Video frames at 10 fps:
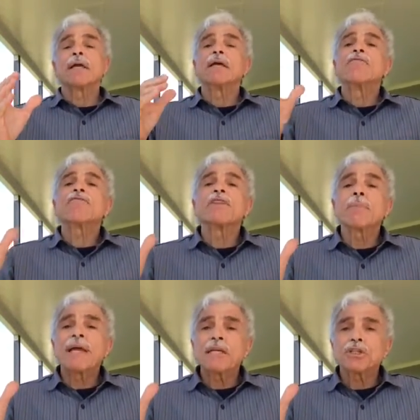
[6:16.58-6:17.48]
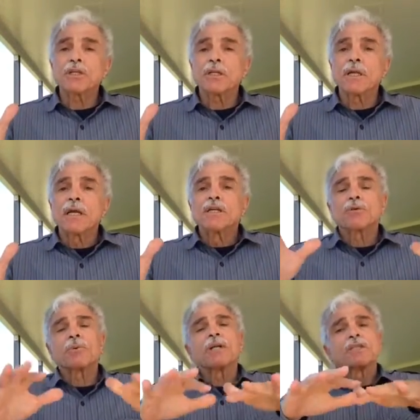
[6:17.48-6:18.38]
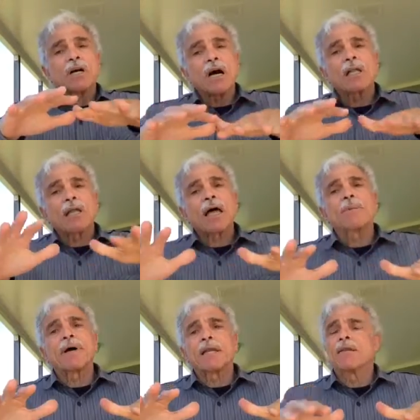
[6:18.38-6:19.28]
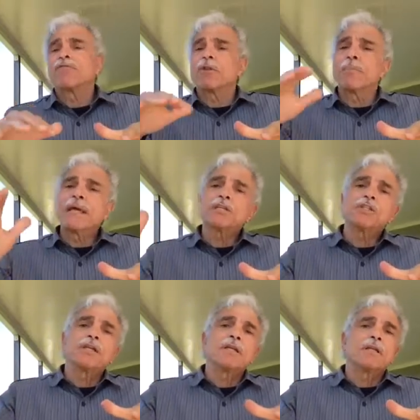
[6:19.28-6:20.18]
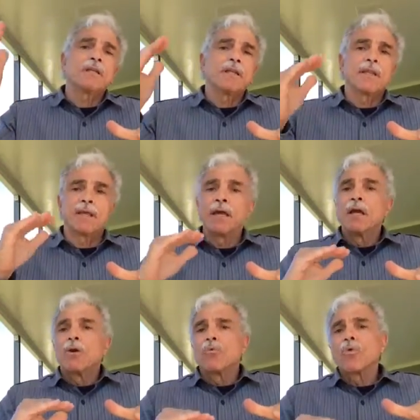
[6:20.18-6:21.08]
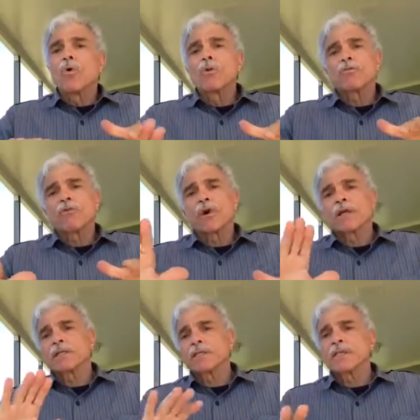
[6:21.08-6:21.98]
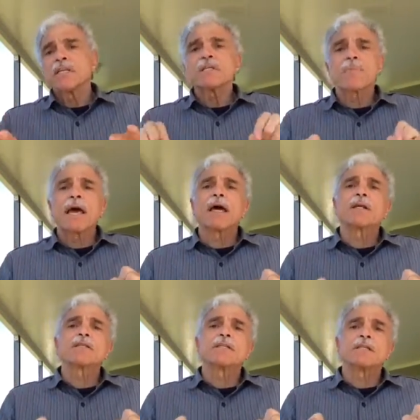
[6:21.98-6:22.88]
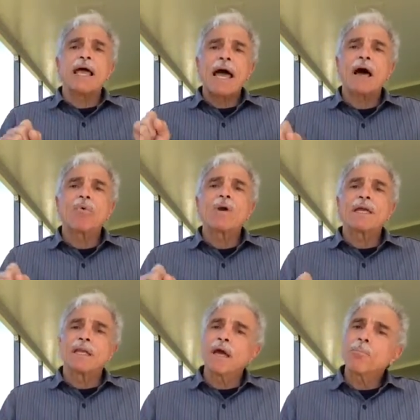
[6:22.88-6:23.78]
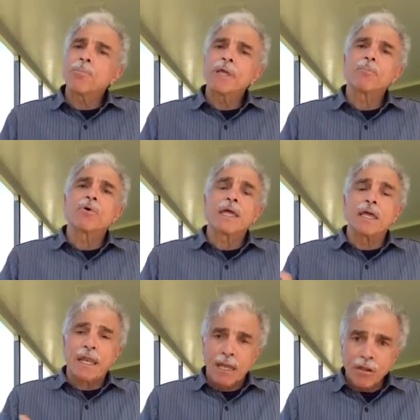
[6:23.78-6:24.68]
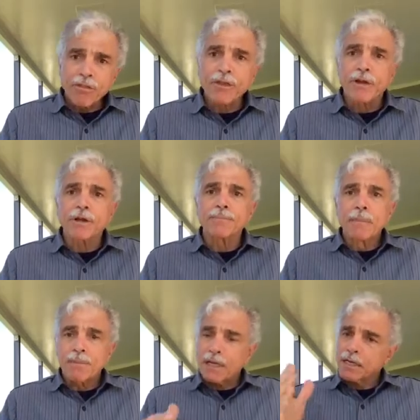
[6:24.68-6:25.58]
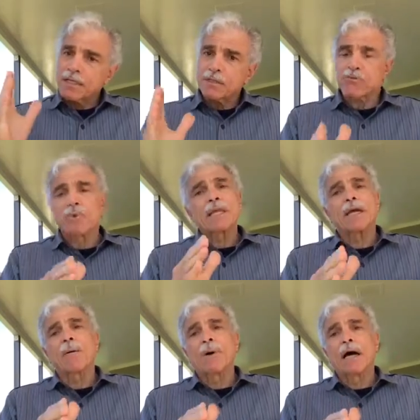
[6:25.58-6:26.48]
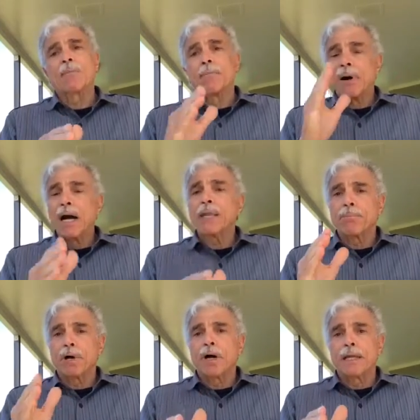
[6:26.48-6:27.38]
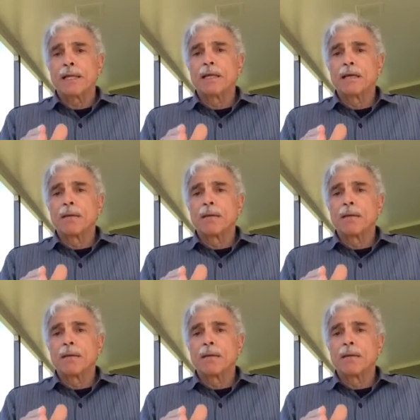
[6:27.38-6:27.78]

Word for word: inflammation. So, we're going to talk a lot about inflammation and the, the, role of chronic disease patterns and how we can help people get healthier because it's really about mind, body,